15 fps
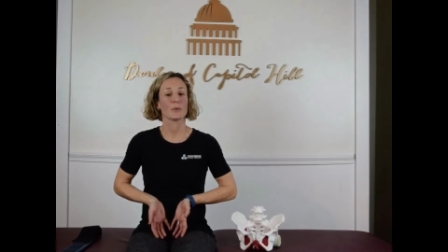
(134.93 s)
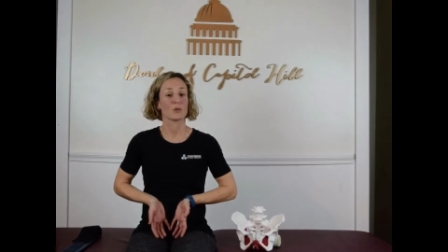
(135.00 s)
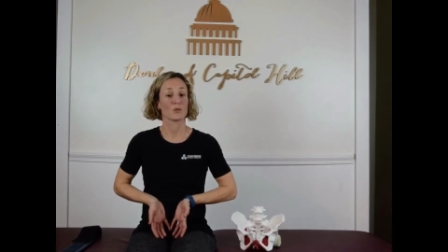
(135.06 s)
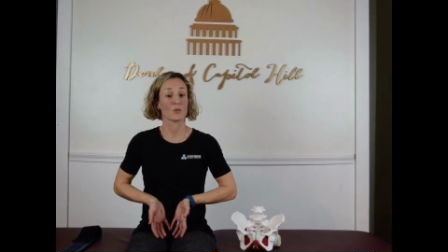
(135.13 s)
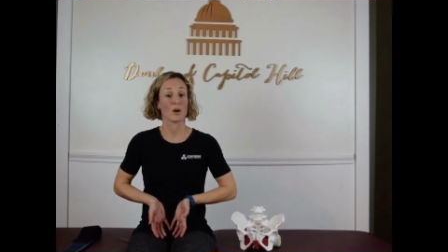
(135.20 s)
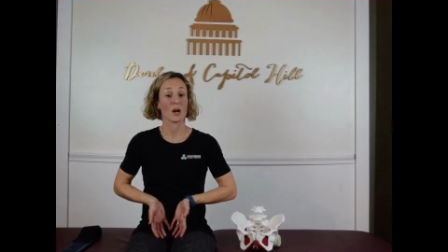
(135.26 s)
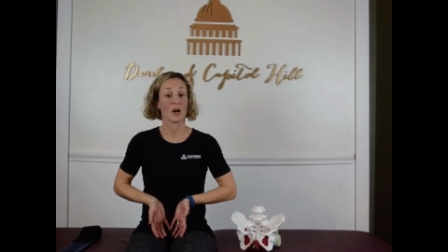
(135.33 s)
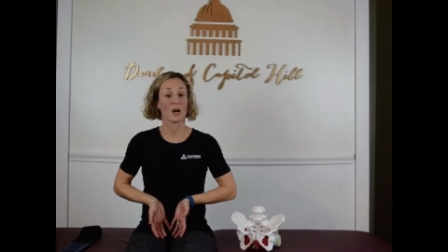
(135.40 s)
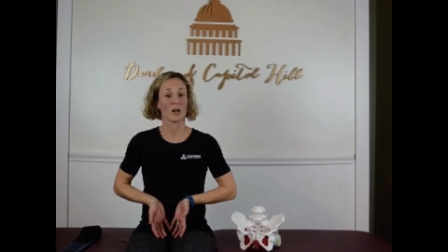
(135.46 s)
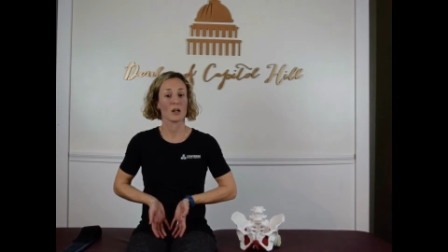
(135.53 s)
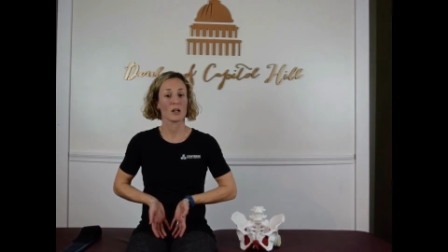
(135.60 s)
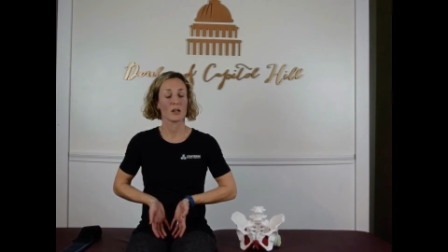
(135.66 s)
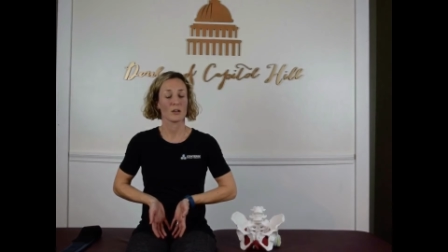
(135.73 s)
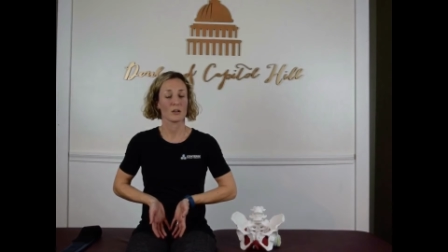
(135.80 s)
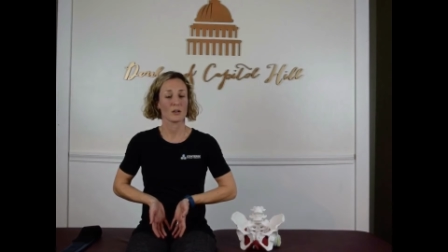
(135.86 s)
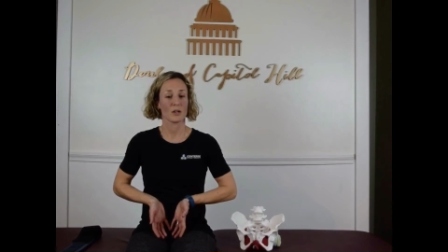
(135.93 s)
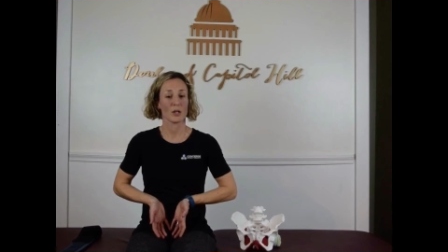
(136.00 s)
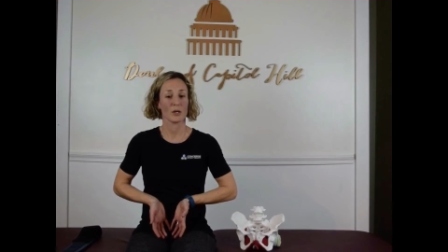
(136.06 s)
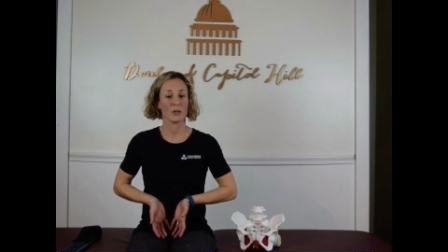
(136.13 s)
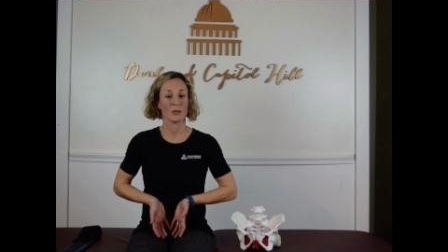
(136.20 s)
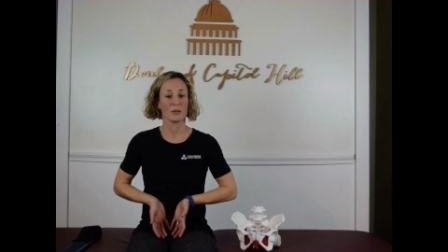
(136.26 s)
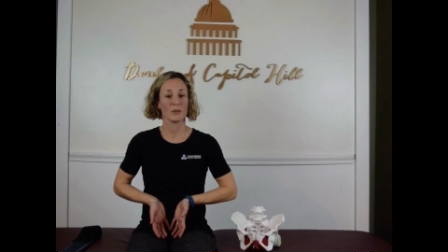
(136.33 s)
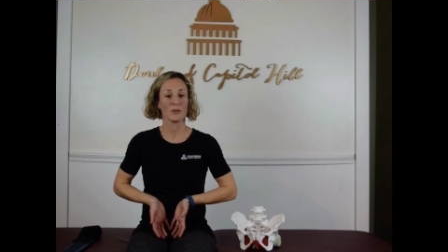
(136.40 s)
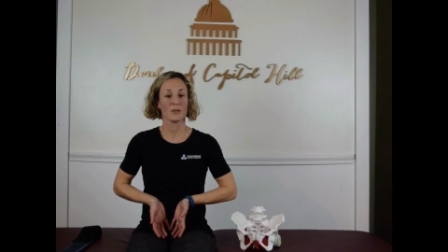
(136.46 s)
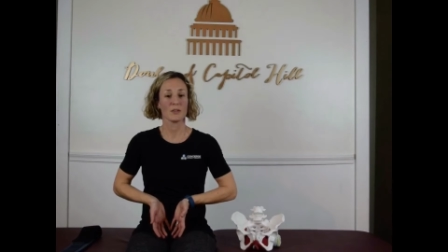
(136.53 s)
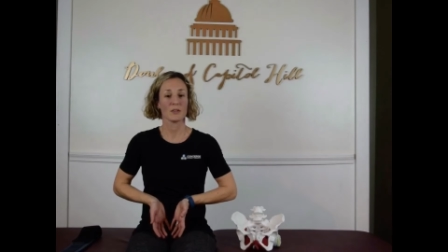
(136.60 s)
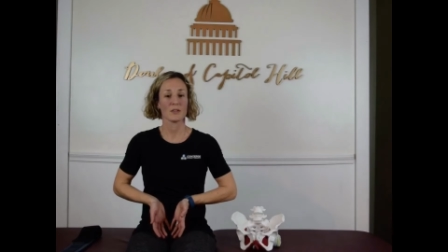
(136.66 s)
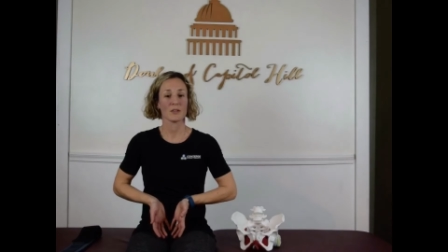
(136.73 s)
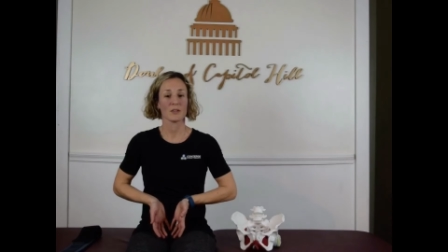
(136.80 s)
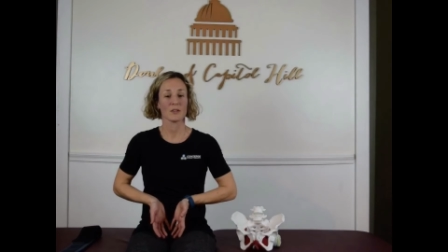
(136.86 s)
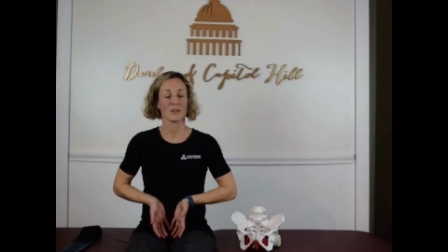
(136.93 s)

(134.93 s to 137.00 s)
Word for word: draw closed.